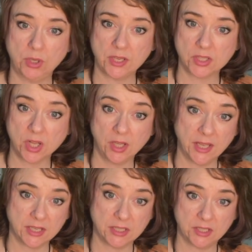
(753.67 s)
as a
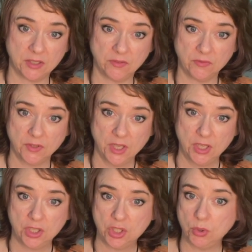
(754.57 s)
collective
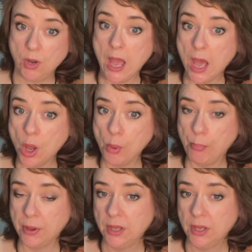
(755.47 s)
to help